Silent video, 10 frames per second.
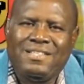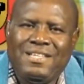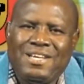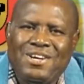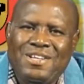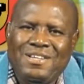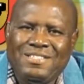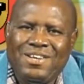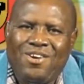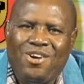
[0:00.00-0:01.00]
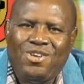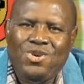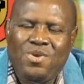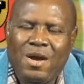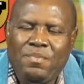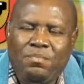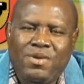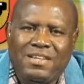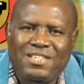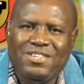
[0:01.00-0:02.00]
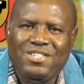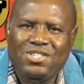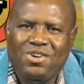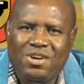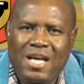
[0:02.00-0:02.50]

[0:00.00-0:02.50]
Practical Talk, URP Practical Talk.